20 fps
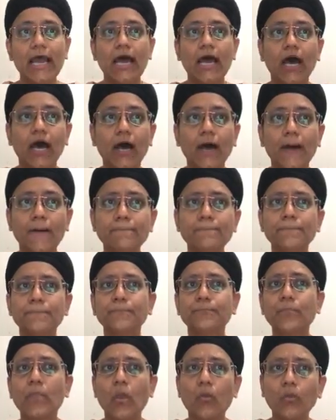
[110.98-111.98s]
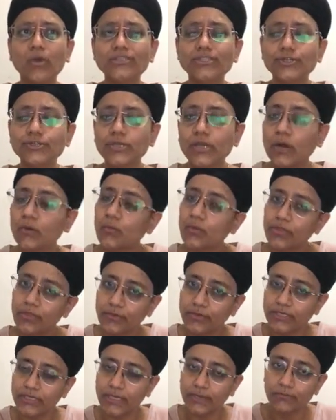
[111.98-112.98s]
Once you're done with the
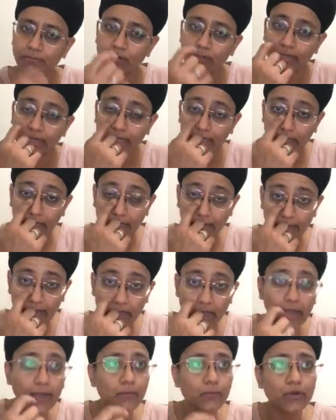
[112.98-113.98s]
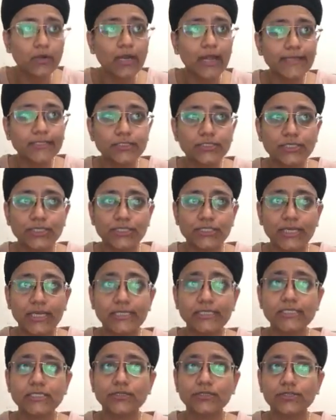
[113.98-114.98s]
ticket booking, I would like to
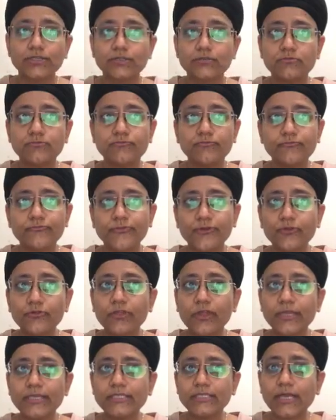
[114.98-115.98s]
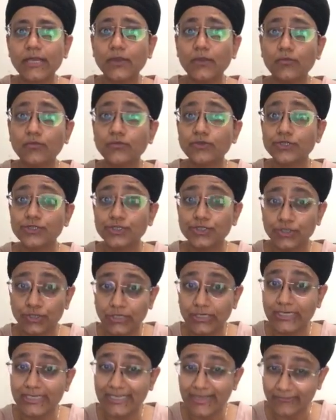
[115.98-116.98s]
suggest few things that you
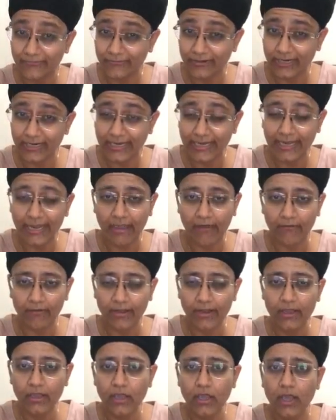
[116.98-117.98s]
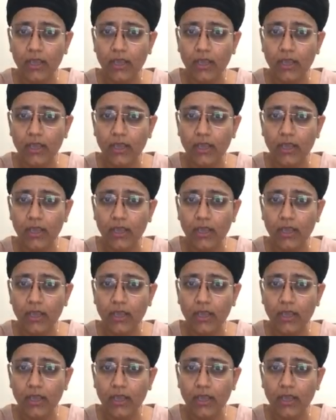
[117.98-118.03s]
should definitely carry.